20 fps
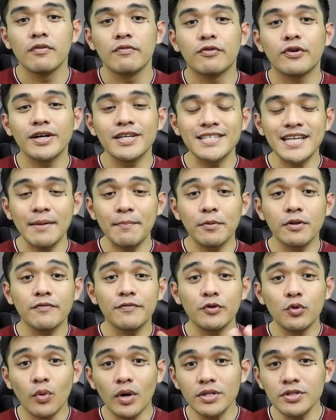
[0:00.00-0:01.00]
For example,
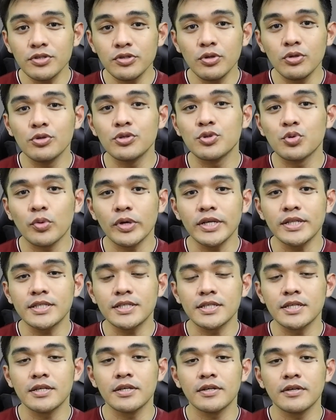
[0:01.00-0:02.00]
if you want to lose
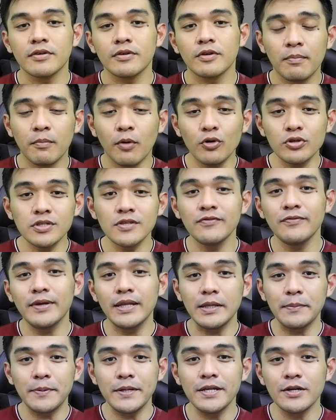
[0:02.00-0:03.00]
weight, most
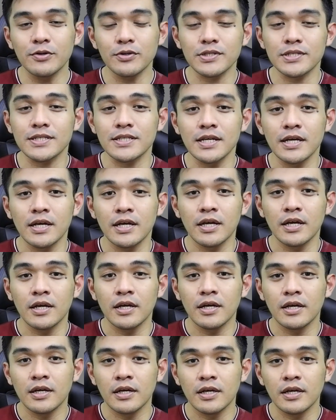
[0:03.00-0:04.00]
Filipinos
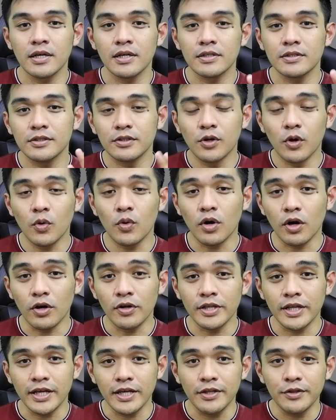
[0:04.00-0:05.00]
go
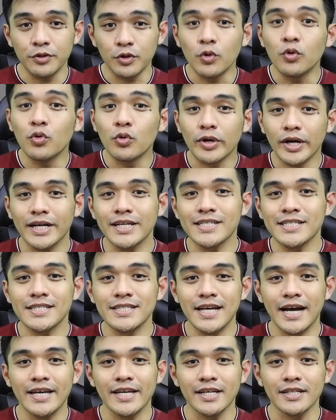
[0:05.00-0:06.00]
on a no rice
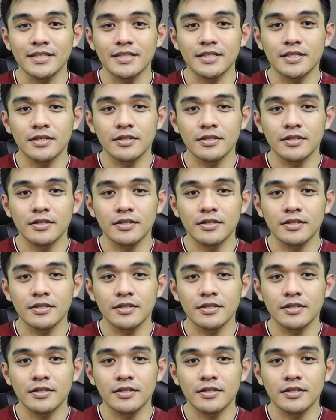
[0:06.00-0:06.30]
diet.